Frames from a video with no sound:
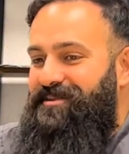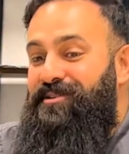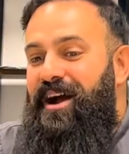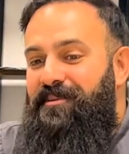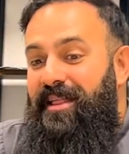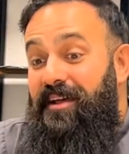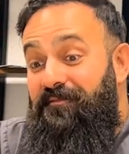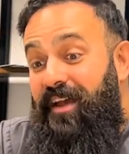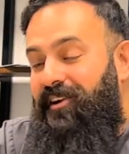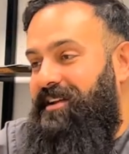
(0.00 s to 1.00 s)
so we're talking about, like,
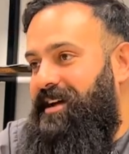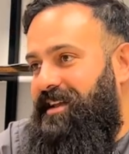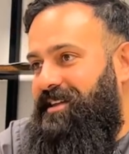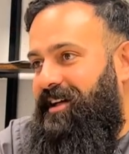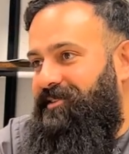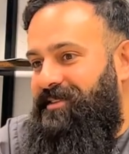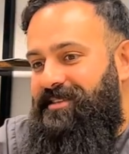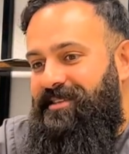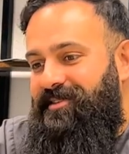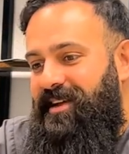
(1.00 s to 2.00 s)
very tight
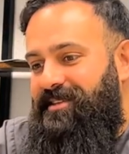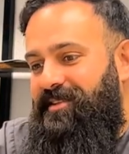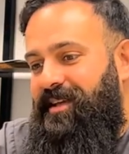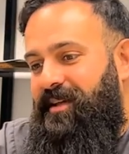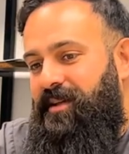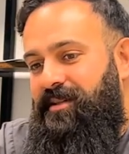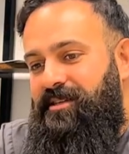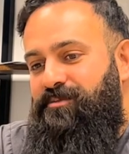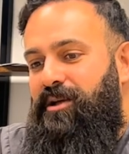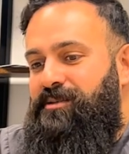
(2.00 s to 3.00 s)
tolerances, right? So, like,
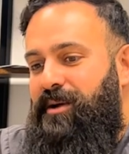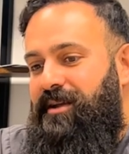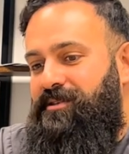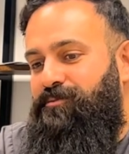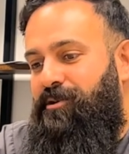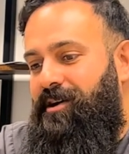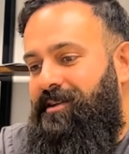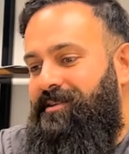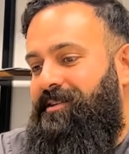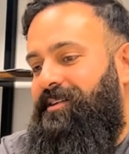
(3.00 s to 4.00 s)
this is plus minus
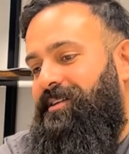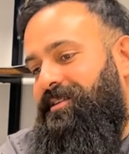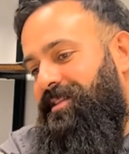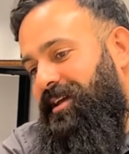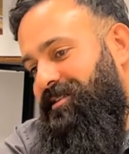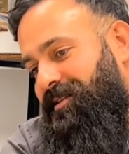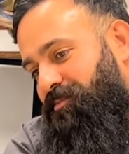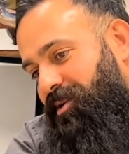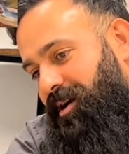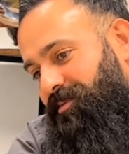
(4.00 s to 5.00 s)
one. Like, you
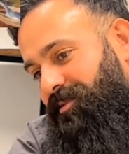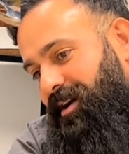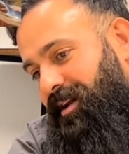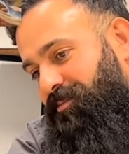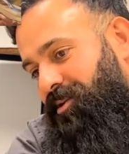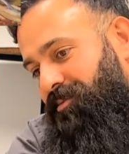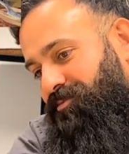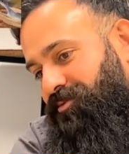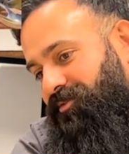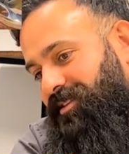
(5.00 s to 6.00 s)
can probably, I could probably
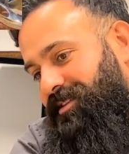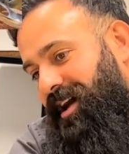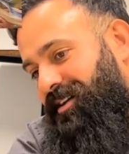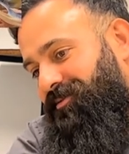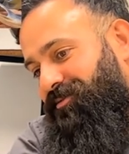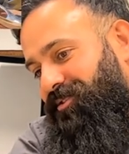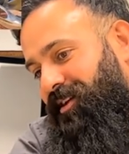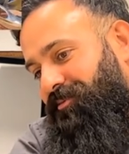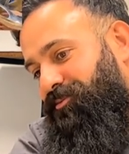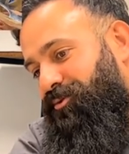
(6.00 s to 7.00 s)
move this yeah. out. For, yeah,
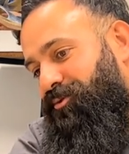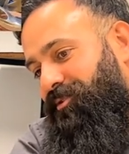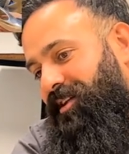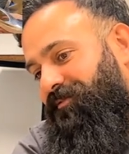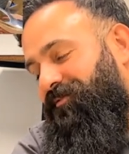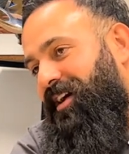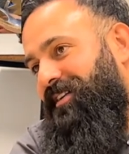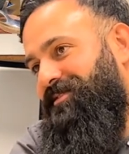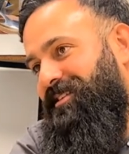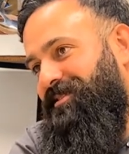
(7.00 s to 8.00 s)
like, you can see it flexes
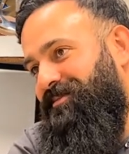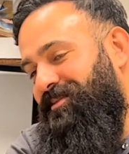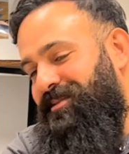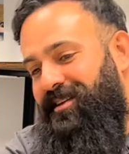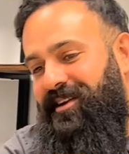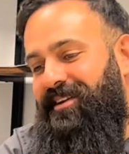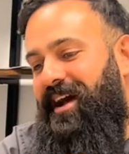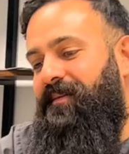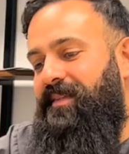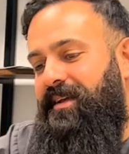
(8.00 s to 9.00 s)
five, a little bit. Yeah. yeah.
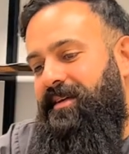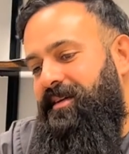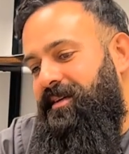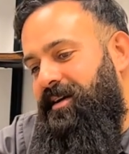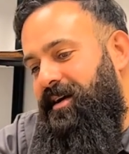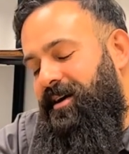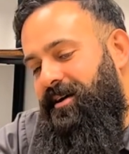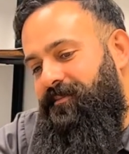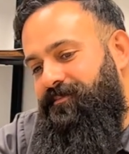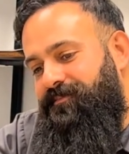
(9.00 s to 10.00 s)

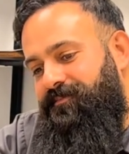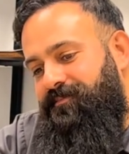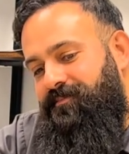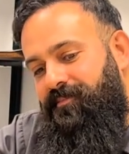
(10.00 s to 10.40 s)
Um,